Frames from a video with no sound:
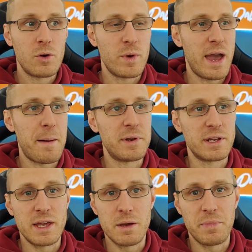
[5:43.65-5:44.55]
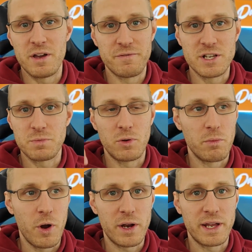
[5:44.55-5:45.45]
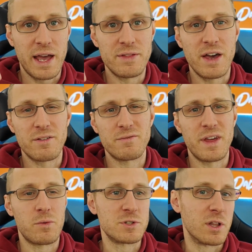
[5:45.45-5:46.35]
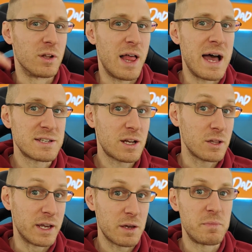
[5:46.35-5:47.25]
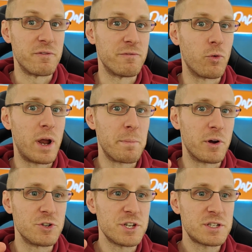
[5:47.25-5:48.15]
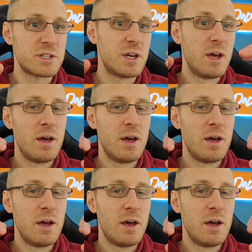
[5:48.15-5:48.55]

we happen to get hit by a Facebook remarketing ad that was the last click before I purchased.